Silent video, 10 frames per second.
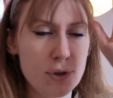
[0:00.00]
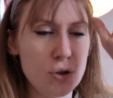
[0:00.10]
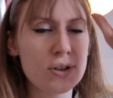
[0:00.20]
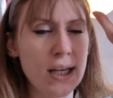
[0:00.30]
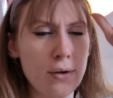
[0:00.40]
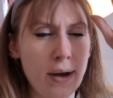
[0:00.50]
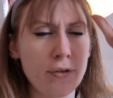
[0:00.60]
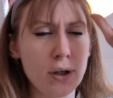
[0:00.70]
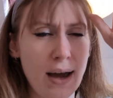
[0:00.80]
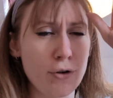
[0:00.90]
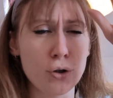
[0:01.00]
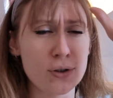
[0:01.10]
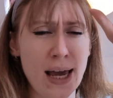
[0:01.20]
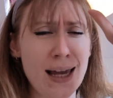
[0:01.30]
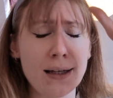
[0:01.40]
you say you have a good
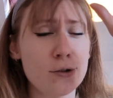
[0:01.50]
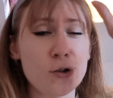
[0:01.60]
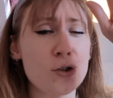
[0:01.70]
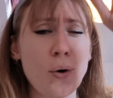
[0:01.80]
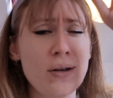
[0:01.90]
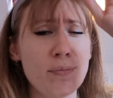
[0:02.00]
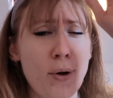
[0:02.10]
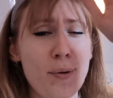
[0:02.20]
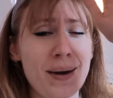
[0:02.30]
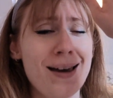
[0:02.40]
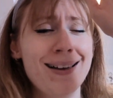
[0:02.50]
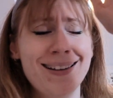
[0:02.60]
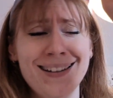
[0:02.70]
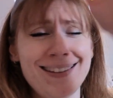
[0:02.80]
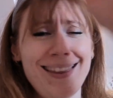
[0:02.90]
day, just don't even bother
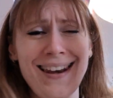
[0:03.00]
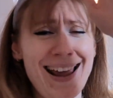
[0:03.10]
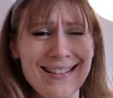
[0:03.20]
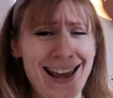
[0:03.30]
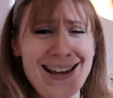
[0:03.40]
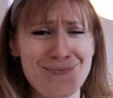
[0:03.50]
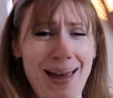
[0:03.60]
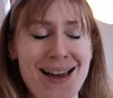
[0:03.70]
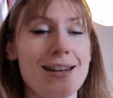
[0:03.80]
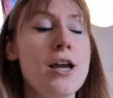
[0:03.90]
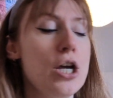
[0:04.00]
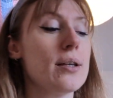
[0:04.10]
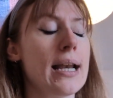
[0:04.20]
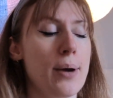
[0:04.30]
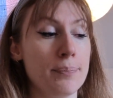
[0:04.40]
because the next day is bad.
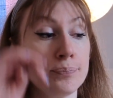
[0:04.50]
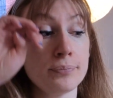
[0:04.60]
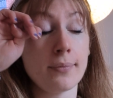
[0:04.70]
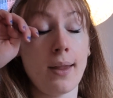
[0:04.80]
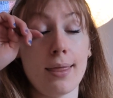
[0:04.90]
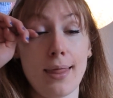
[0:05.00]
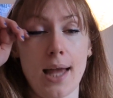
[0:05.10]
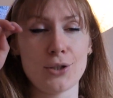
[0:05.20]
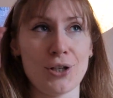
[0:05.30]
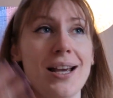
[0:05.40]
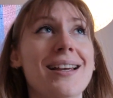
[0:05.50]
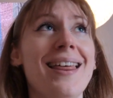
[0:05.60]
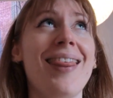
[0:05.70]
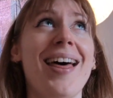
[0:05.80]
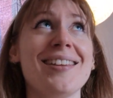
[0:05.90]
Anyway, that
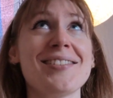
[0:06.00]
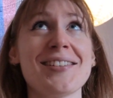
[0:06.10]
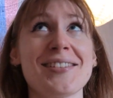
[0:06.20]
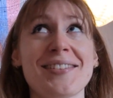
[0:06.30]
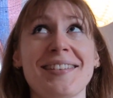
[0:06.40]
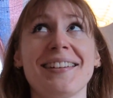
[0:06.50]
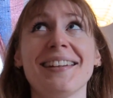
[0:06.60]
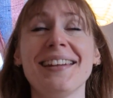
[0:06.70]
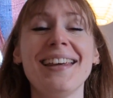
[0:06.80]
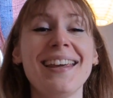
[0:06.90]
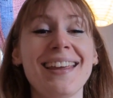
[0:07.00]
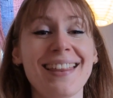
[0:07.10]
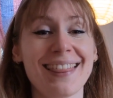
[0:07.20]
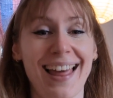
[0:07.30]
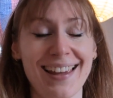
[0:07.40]
is
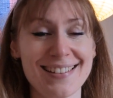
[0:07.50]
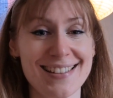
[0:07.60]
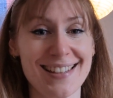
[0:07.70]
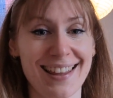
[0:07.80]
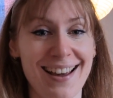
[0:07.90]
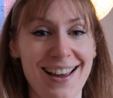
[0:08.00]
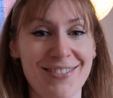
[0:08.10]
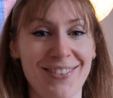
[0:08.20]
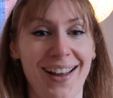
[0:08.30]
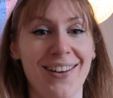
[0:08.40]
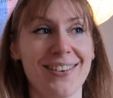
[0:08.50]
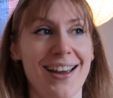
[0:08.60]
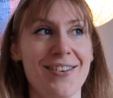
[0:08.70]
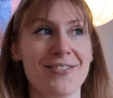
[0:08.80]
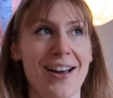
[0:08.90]
just something I have found. I
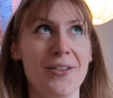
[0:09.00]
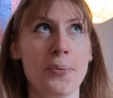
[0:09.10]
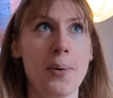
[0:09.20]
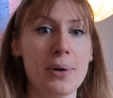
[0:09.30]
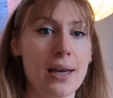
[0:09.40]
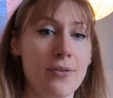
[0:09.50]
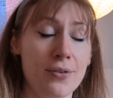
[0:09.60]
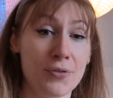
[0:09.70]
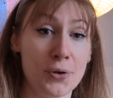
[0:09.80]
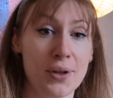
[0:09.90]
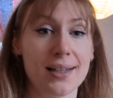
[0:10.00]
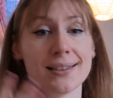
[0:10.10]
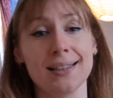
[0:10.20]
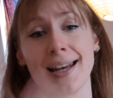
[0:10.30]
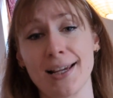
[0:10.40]
have found that one week I can feel this,
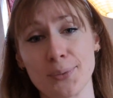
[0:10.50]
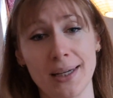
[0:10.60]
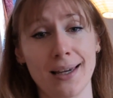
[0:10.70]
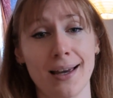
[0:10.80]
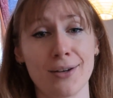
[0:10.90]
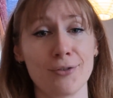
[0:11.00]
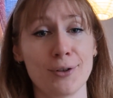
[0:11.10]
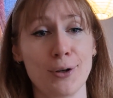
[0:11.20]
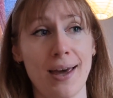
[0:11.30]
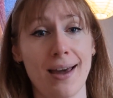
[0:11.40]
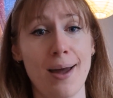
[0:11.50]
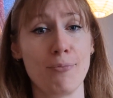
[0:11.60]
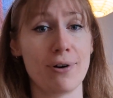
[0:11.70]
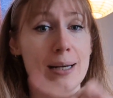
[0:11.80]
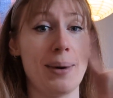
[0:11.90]
the next week I can feel like I'm
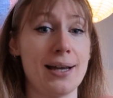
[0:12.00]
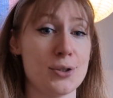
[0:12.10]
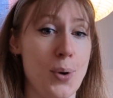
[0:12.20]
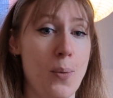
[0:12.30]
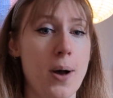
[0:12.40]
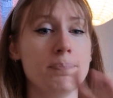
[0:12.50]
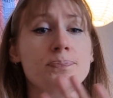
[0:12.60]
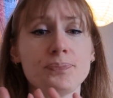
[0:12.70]
really back at square one.